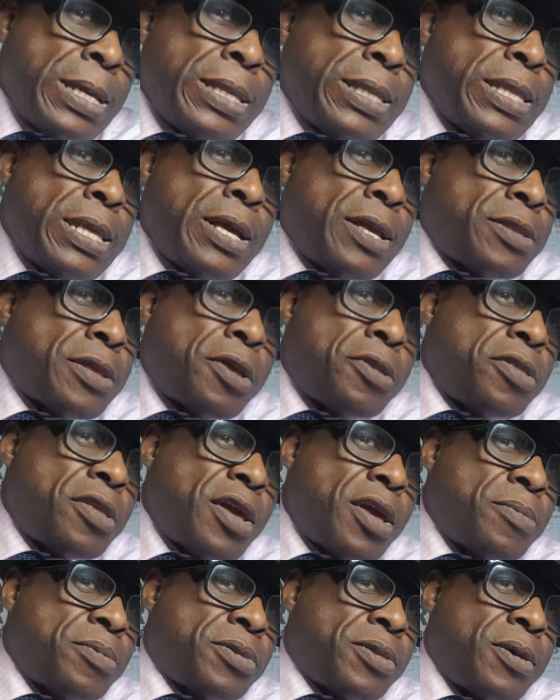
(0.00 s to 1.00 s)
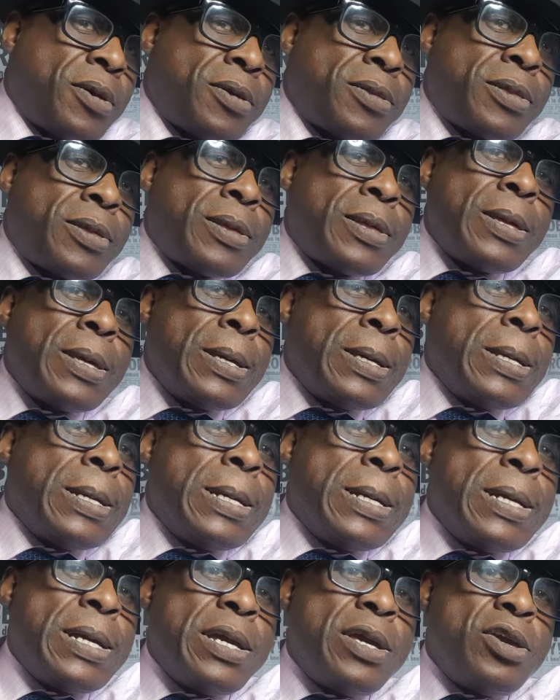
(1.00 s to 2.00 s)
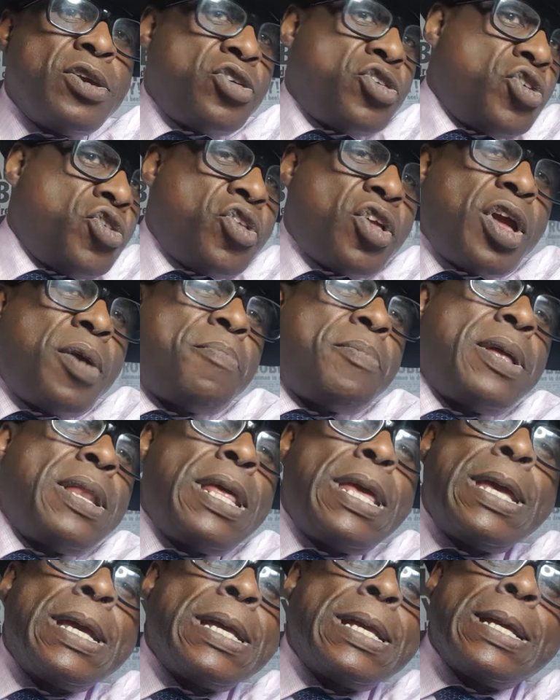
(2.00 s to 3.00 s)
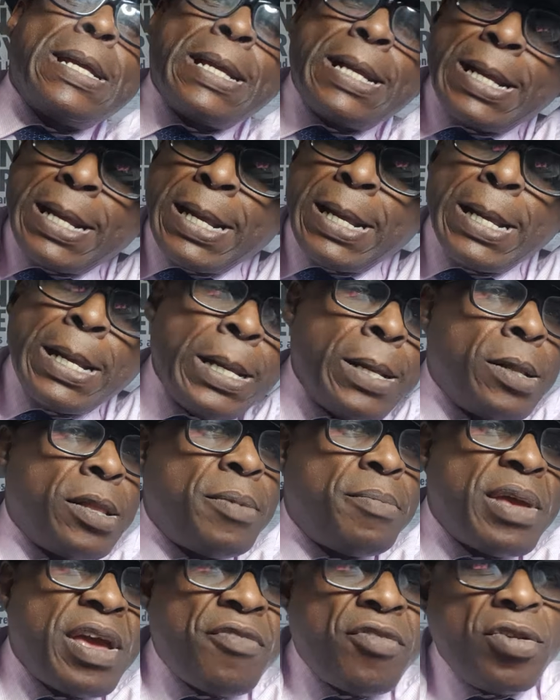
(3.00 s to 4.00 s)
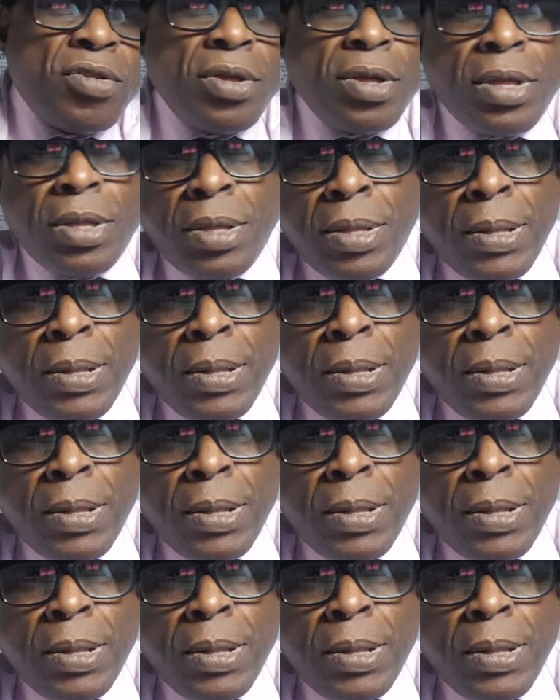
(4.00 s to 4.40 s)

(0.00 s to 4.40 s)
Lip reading: no, I don't know, Sarge. Do you know him, Billy? Let me have a look.